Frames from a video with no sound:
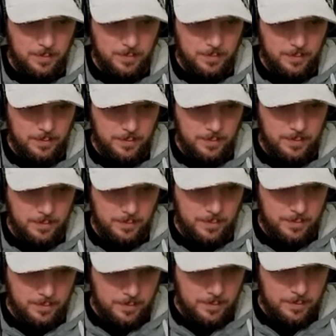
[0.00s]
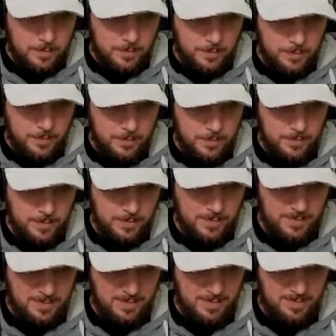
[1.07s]

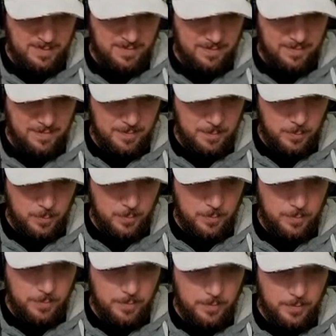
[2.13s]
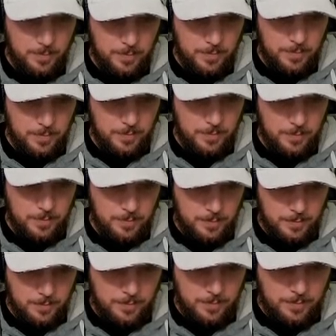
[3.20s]

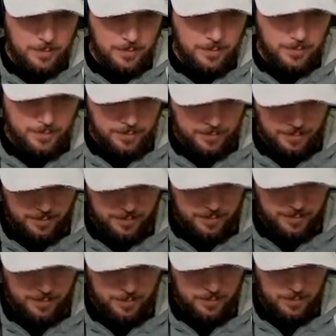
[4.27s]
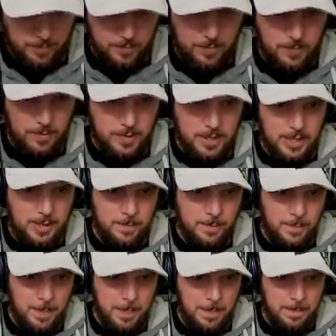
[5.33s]

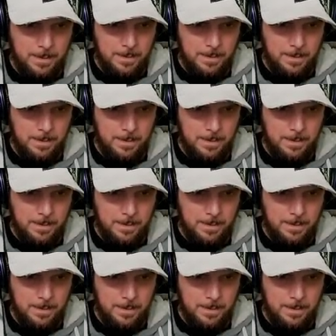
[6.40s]
Nothing is said.